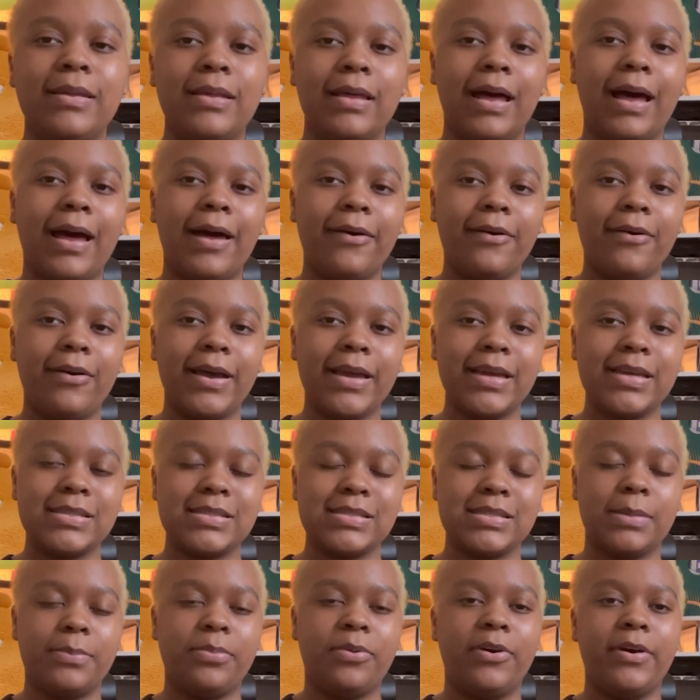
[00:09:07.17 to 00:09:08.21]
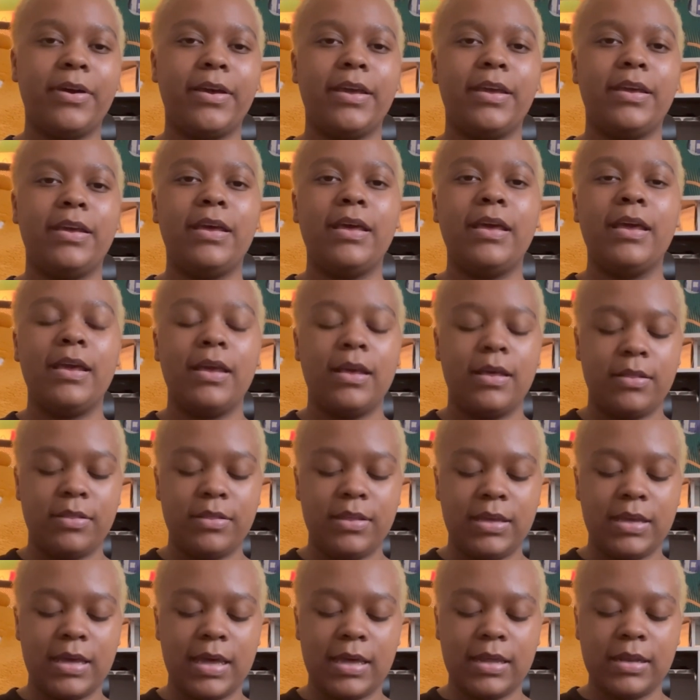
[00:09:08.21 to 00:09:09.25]
I like to play
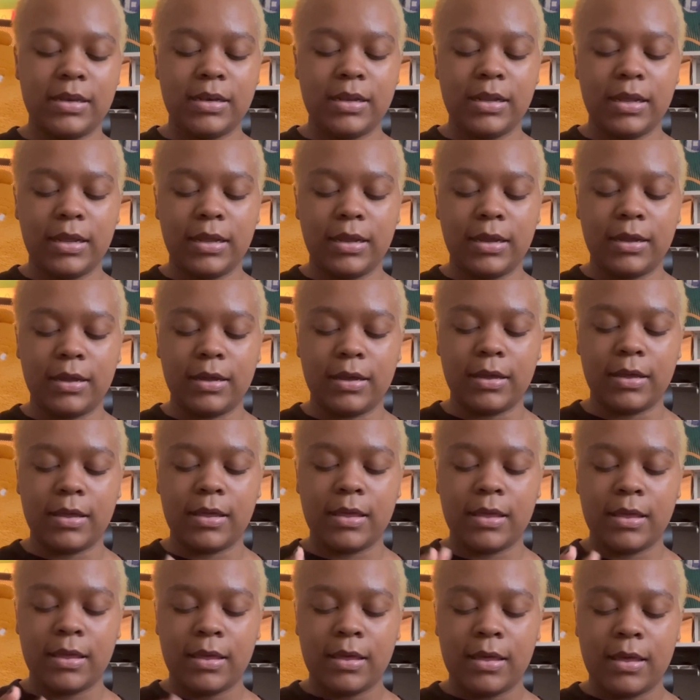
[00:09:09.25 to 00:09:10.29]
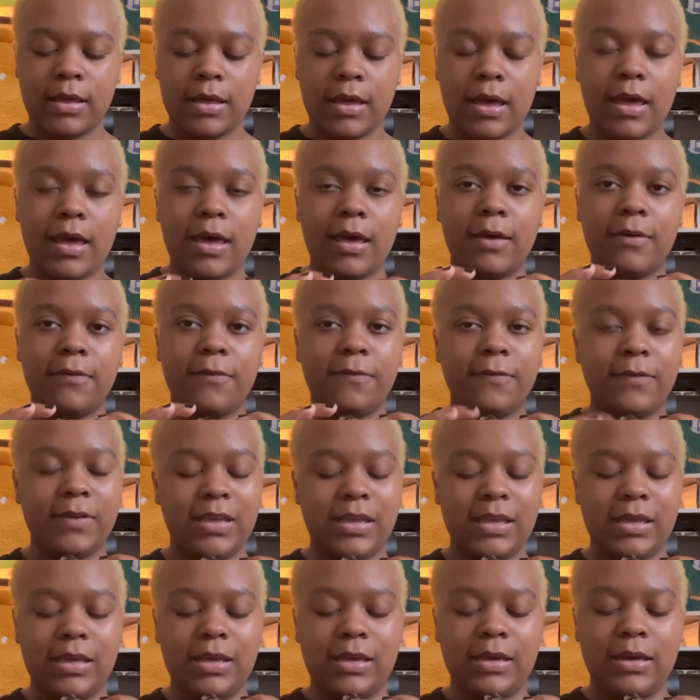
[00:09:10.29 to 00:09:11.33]
the ending F,
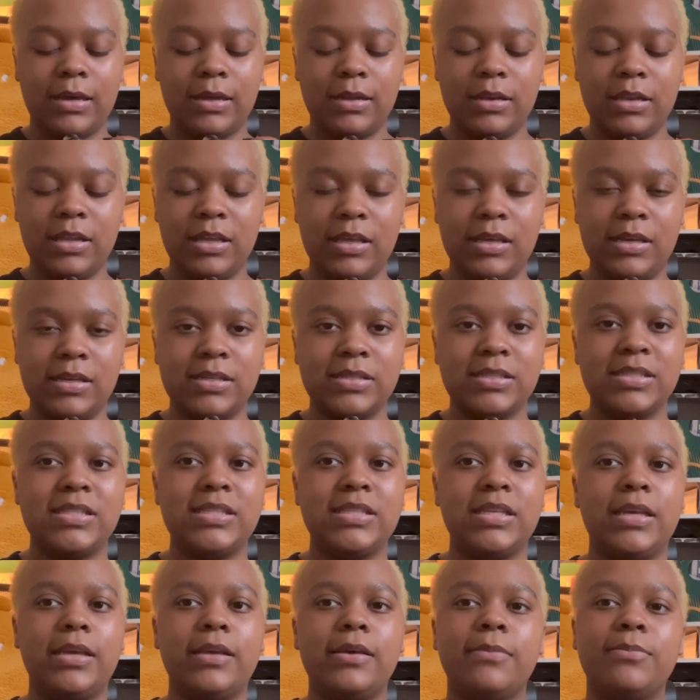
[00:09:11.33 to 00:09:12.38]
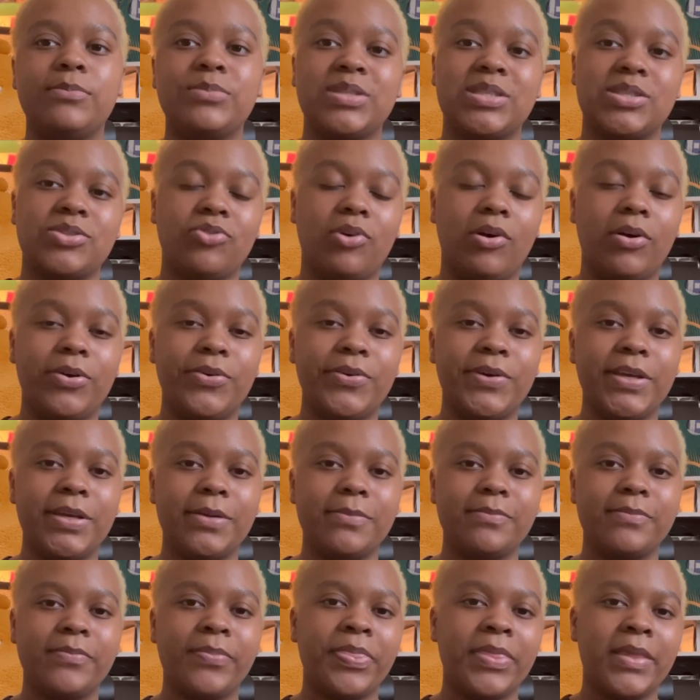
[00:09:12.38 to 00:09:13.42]
E, D, C slowly.
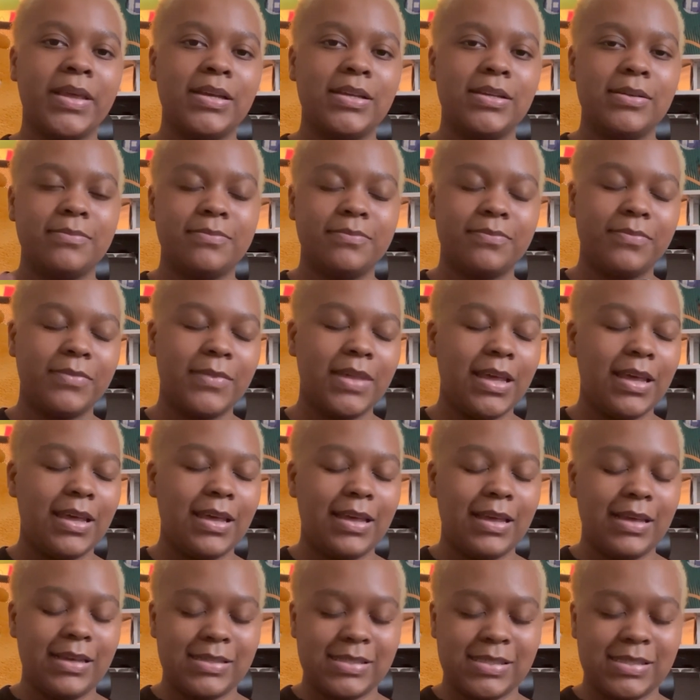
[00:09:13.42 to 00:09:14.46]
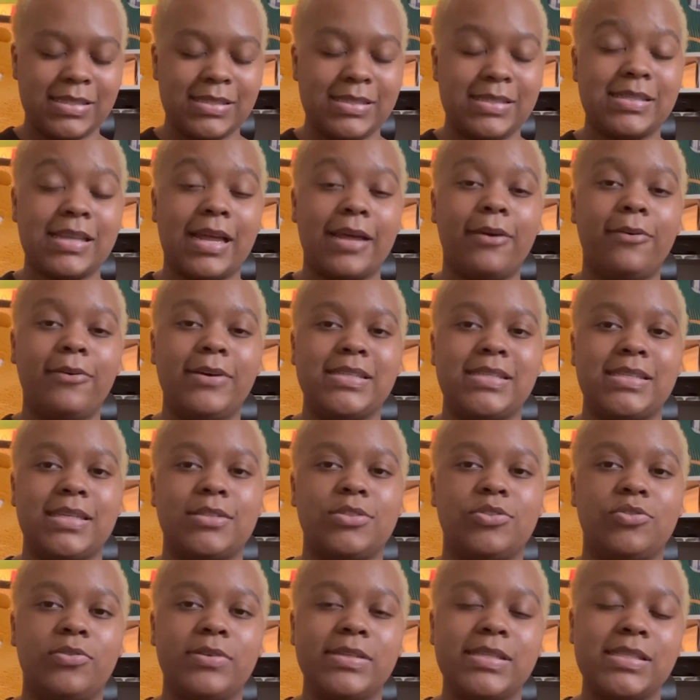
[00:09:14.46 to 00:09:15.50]
It's a stylistic
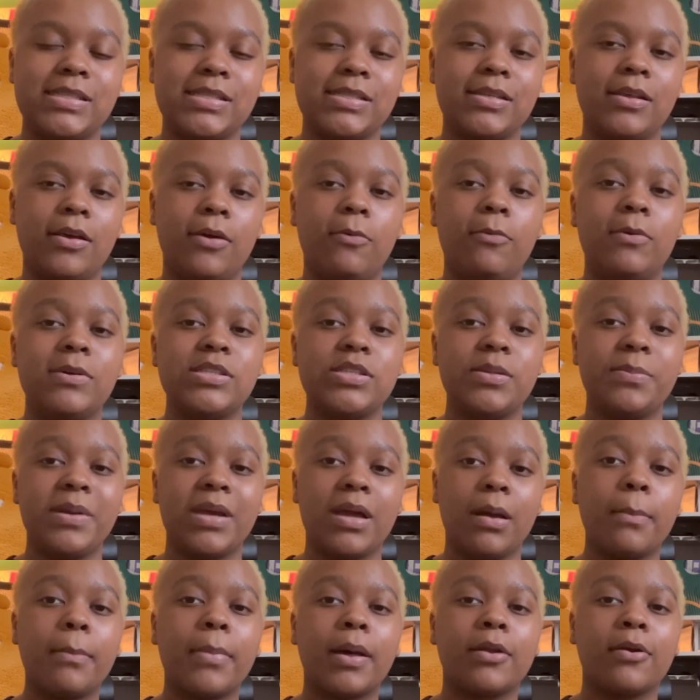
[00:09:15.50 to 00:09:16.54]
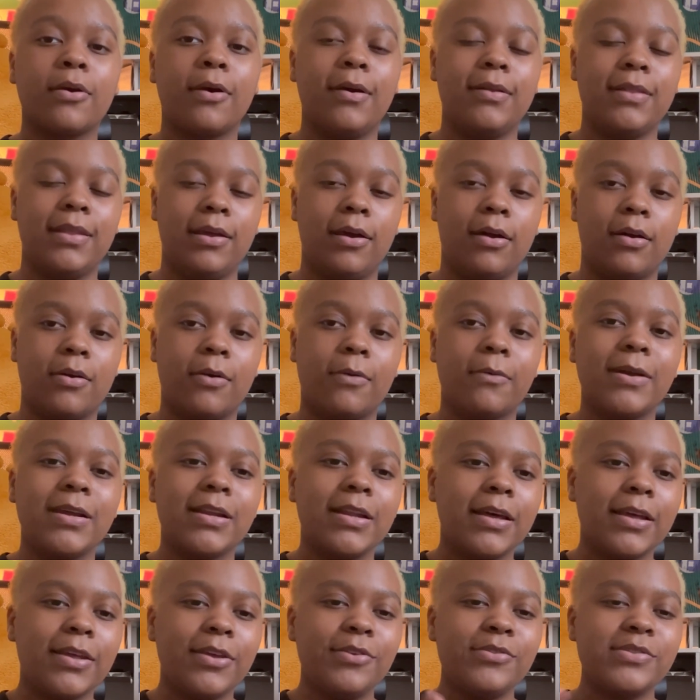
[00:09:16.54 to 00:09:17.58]
choice. Once you become better at the
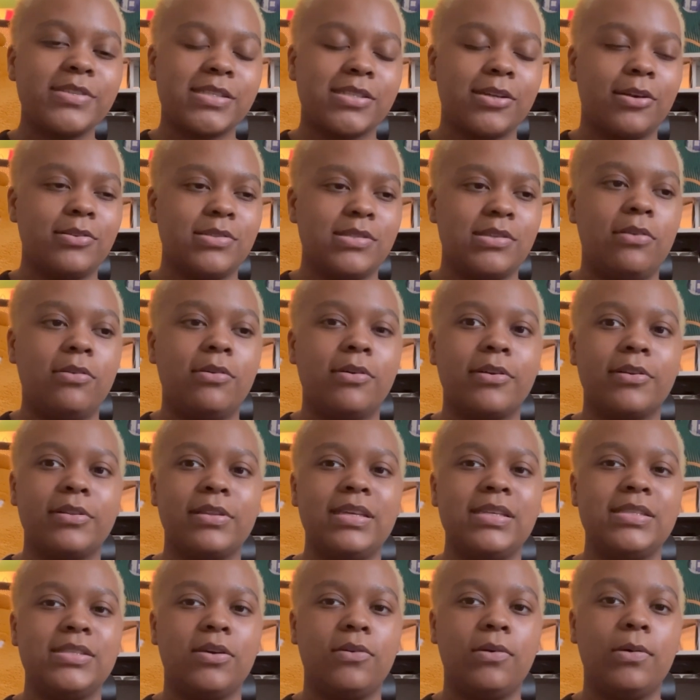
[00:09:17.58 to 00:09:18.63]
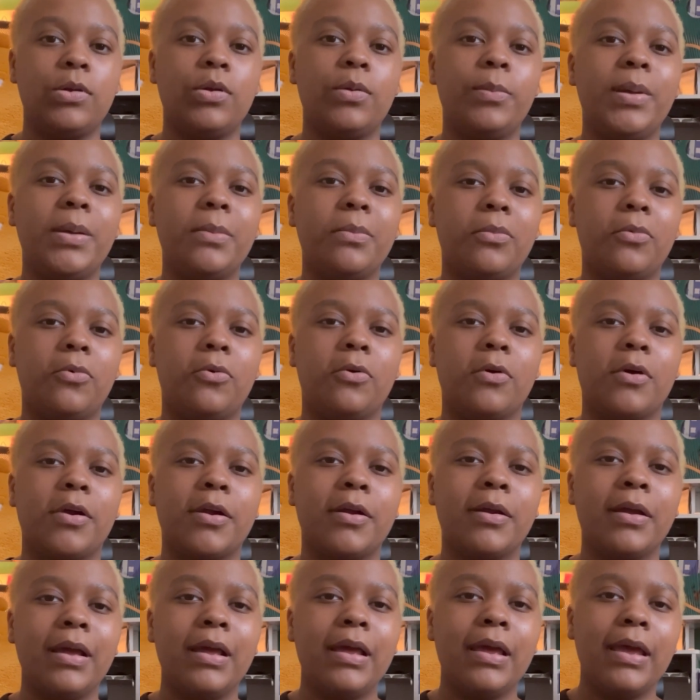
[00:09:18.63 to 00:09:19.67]
ocarina, you start to learn these a little bit more
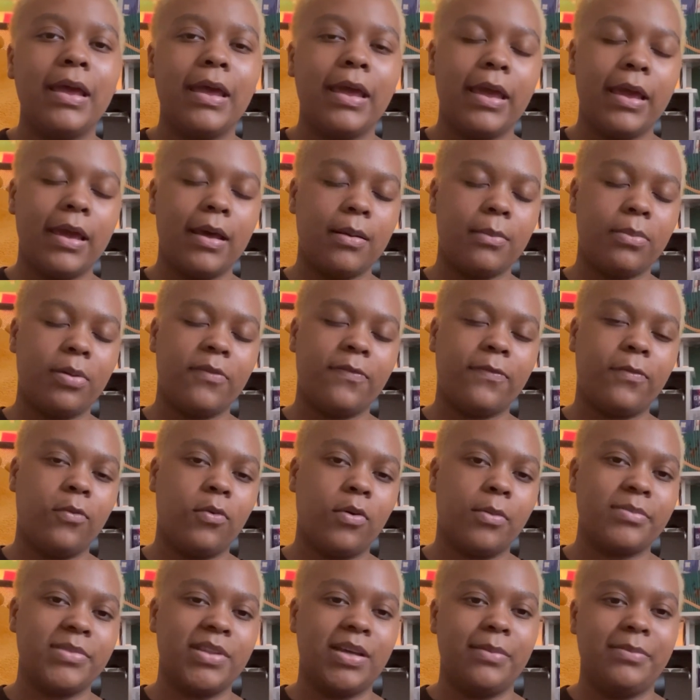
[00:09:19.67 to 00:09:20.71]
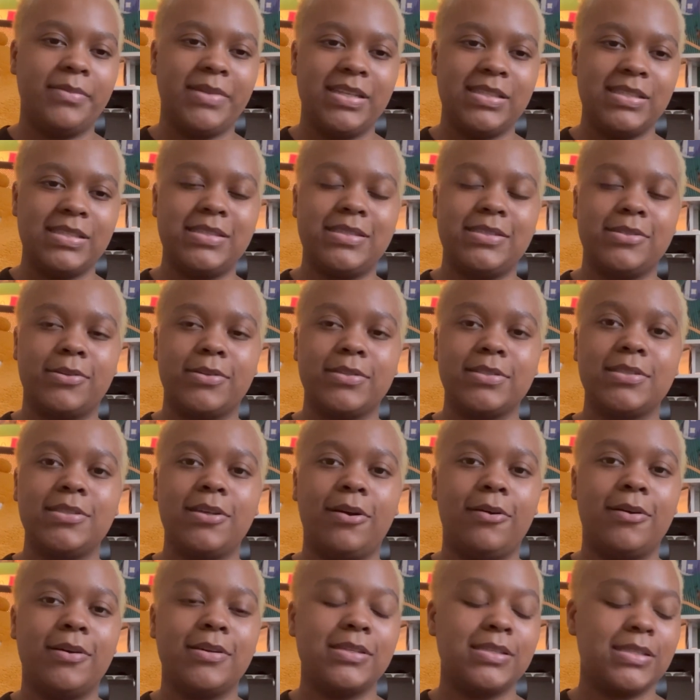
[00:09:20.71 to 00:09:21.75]
and perform them in certain
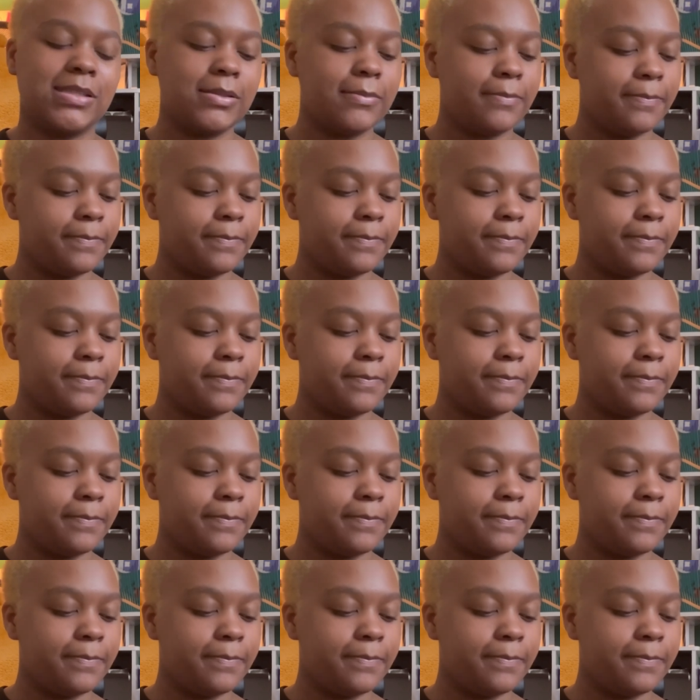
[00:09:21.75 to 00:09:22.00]
songs.